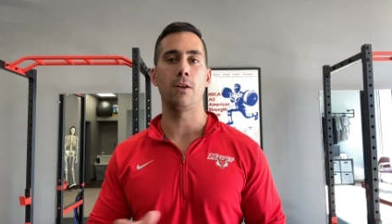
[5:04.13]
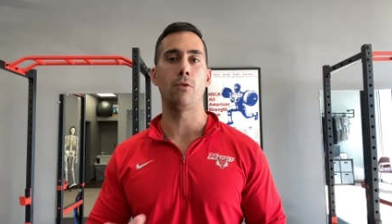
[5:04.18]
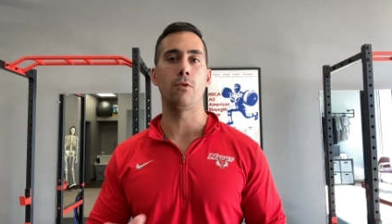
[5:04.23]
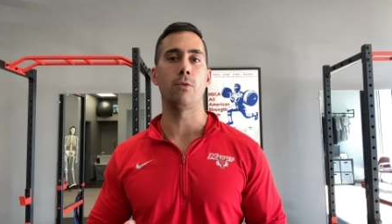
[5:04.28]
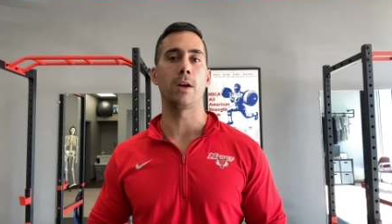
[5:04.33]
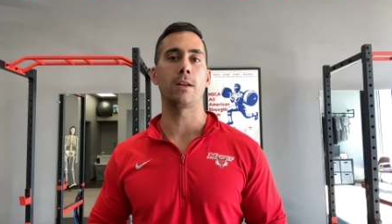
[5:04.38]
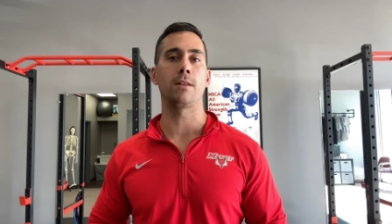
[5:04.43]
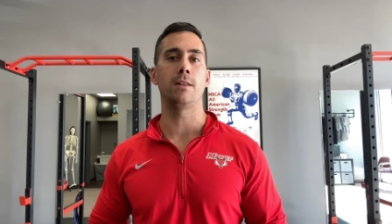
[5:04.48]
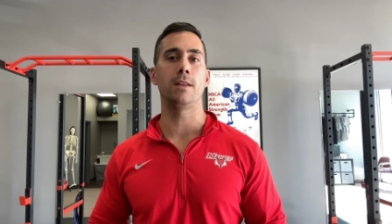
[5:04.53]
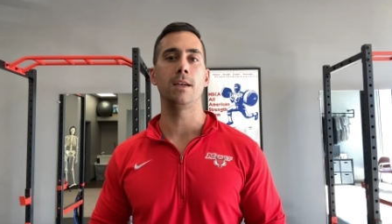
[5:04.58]

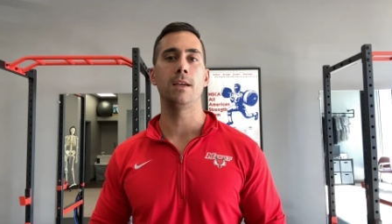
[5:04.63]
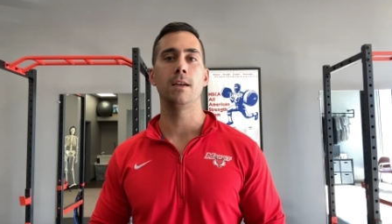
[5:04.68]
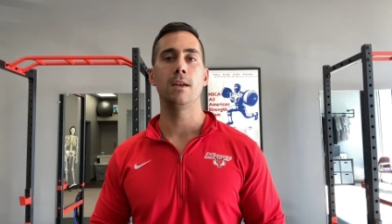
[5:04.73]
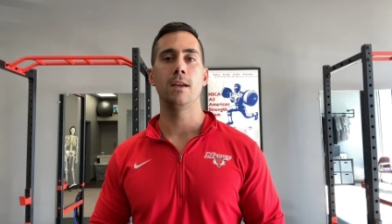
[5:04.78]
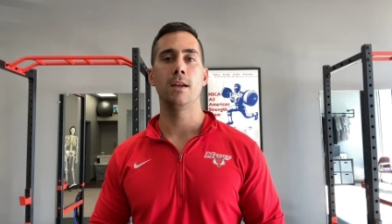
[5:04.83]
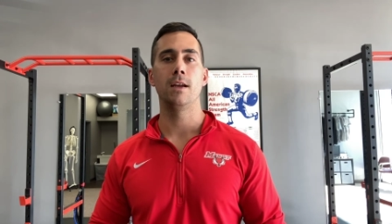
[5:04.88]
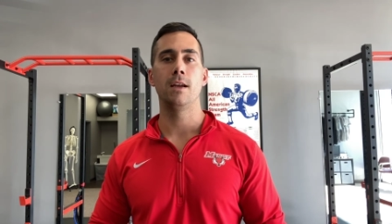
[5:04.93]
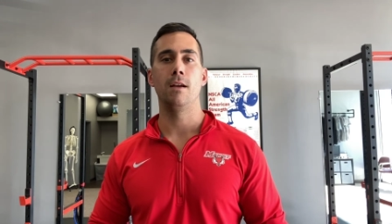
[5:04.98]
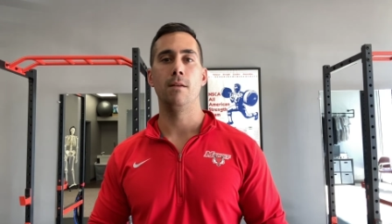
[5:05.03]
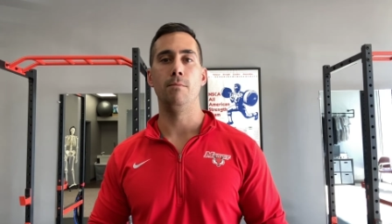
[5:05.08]
quickly
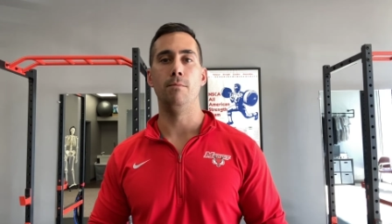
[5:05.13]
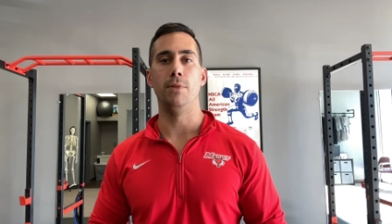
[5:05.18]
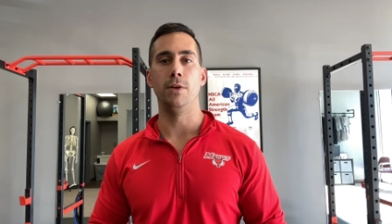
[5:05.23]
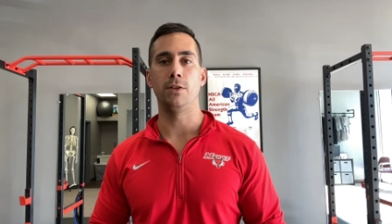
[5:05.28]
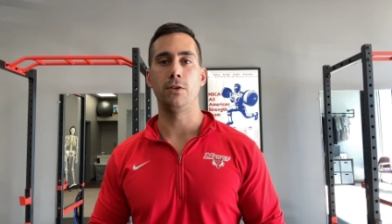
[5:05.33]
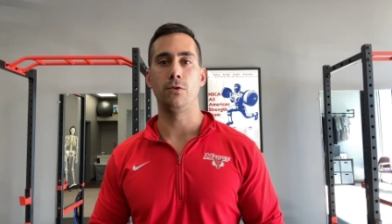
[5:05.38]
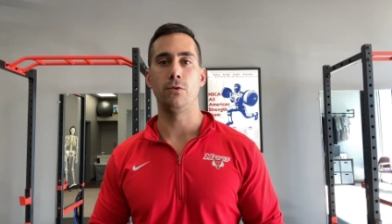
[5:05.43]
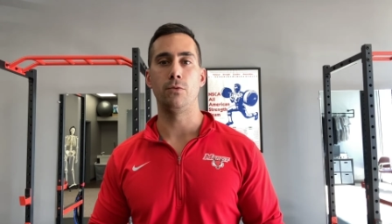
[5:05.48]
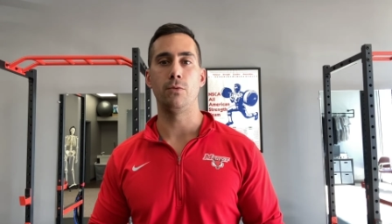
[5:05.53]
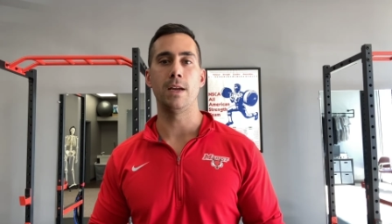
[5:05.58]

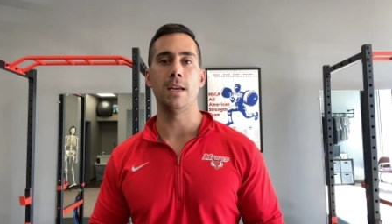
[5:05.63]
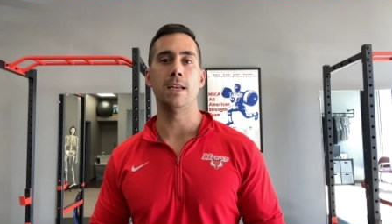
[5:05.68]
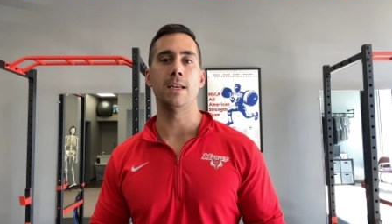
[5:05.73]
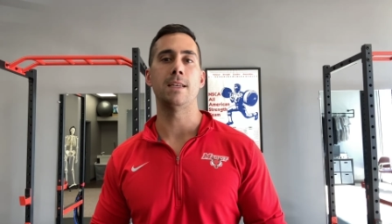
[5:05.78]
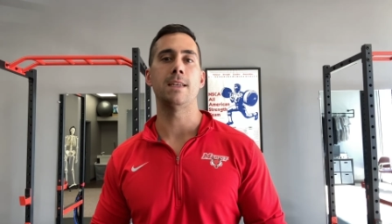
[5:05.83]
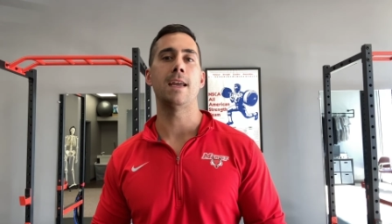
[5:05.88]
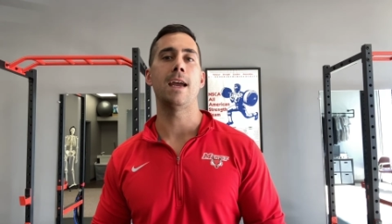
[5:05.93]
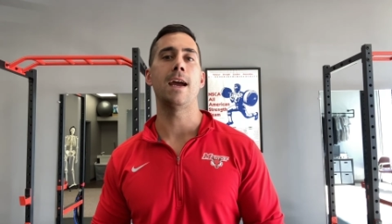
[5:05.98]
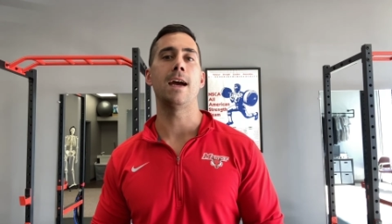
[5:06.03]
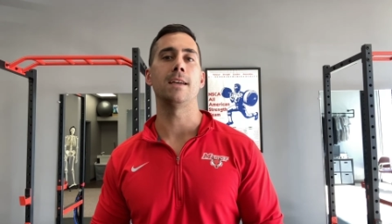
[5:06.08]

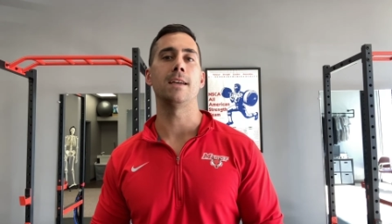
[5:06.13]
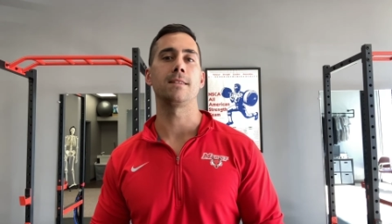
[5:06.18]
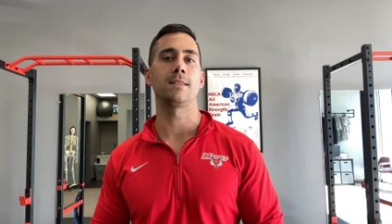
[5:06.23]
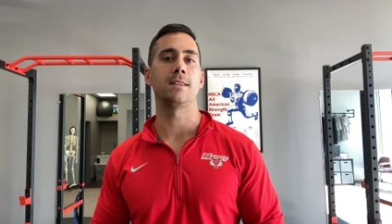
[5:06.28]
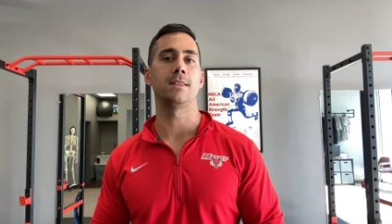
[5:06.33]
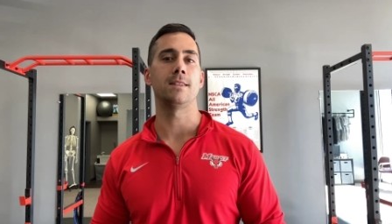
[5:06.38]
between tasks.